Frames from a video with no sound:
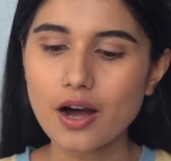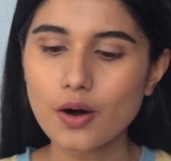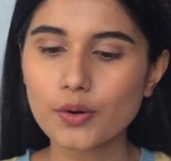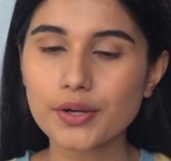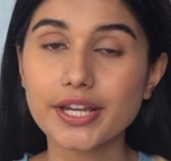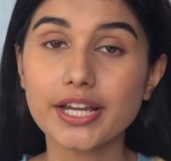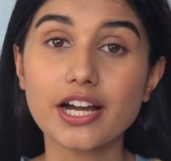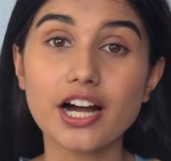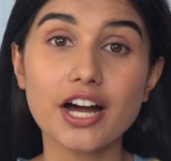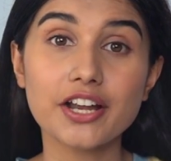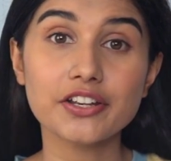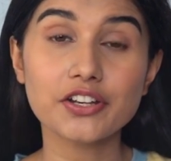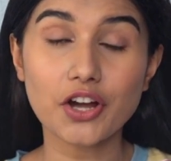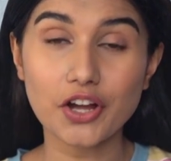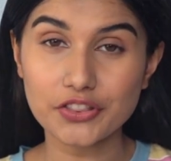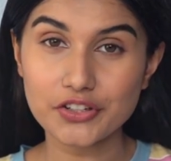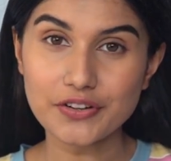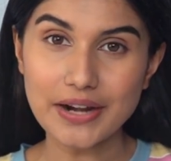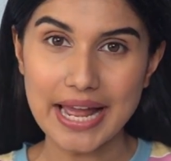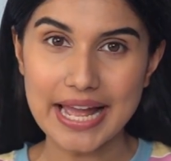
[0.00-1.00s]
Okay,
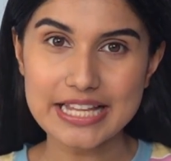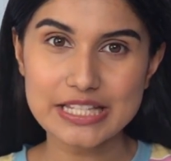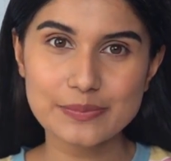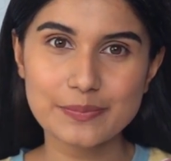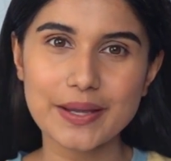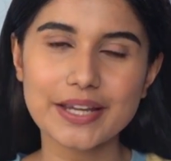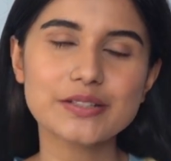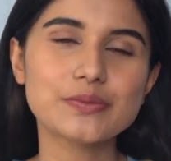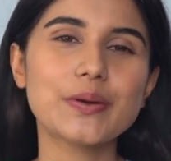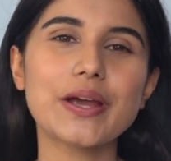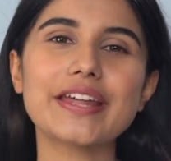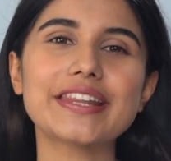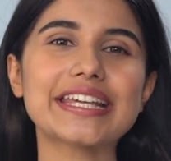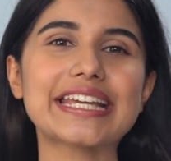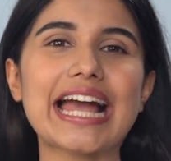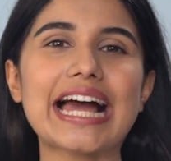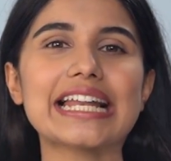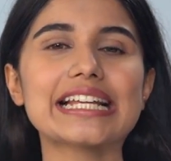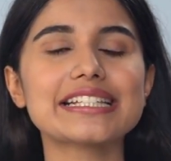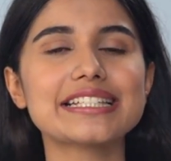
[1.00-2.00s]
another aspect where the
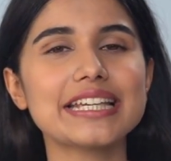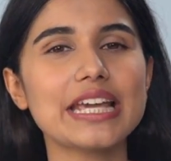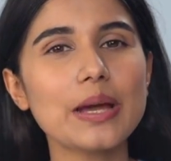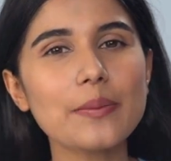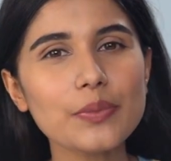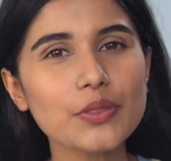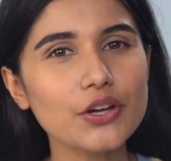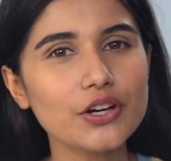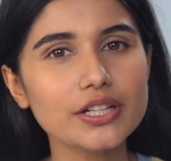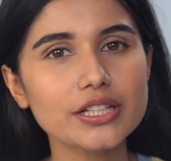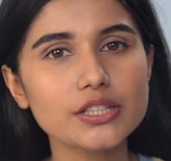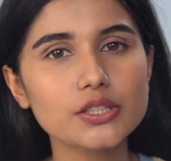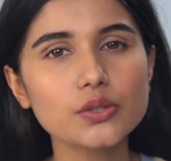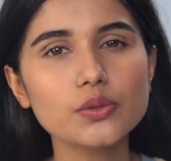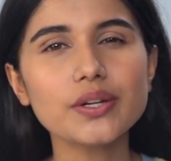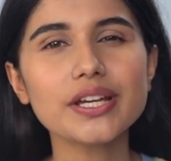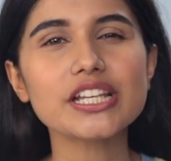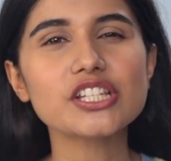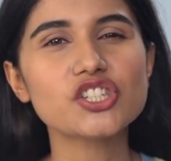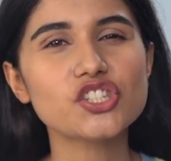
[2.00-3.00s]
Galaxy
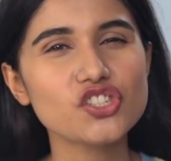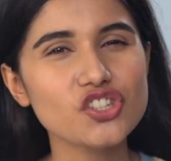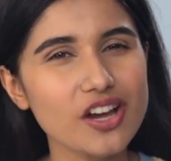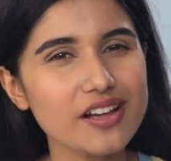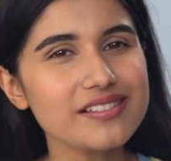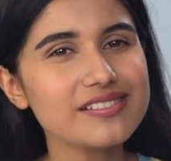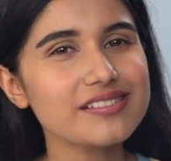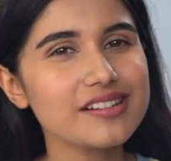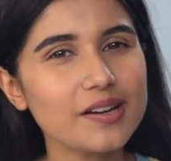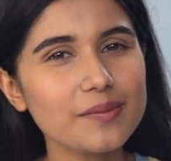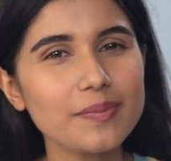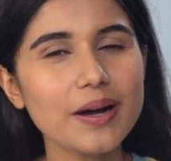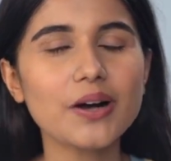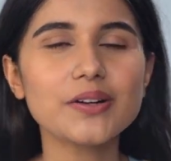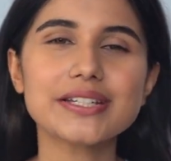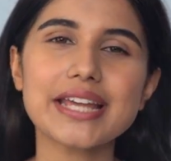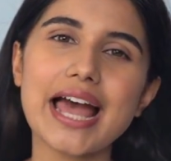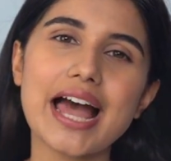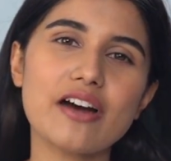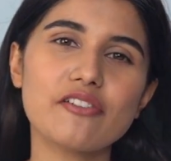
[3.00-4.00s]
M32 is just
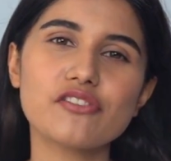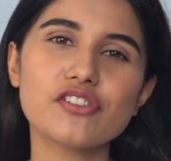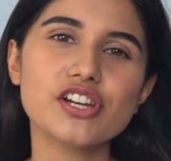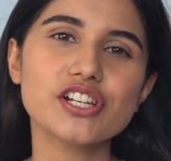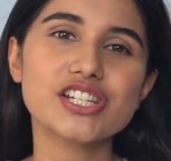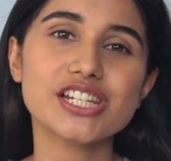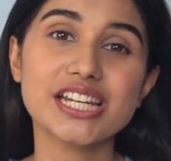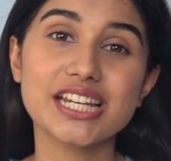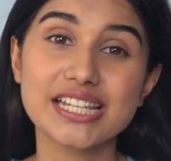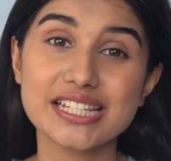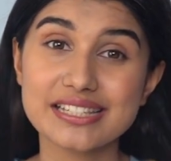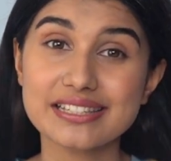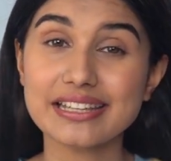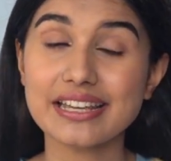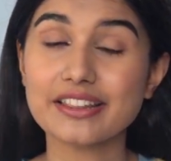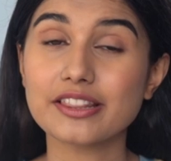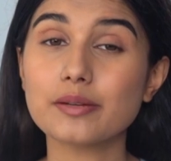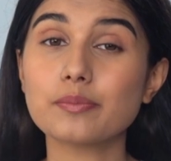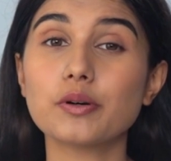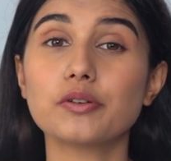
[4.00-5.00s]
about average is
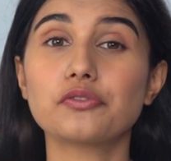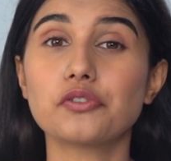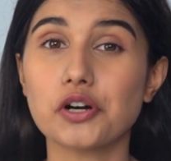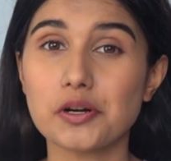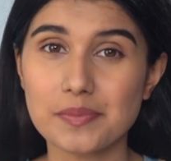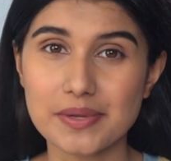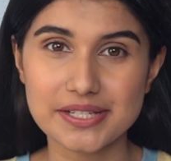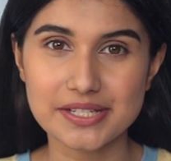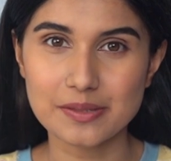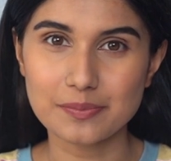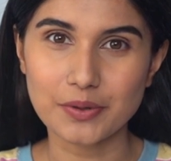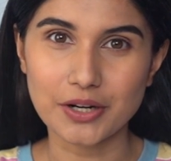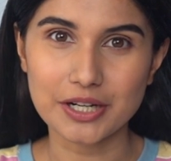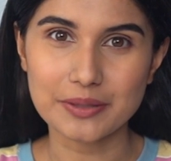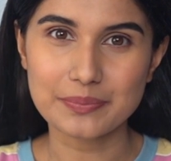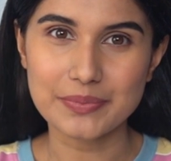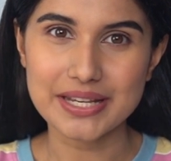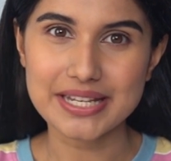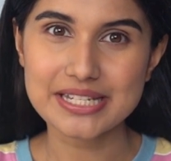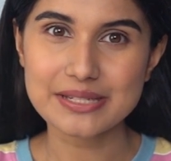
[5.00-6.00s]
in the performance
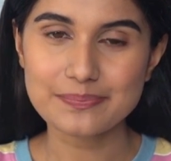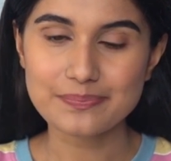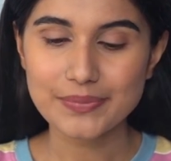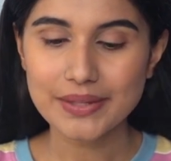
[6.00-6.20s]
department.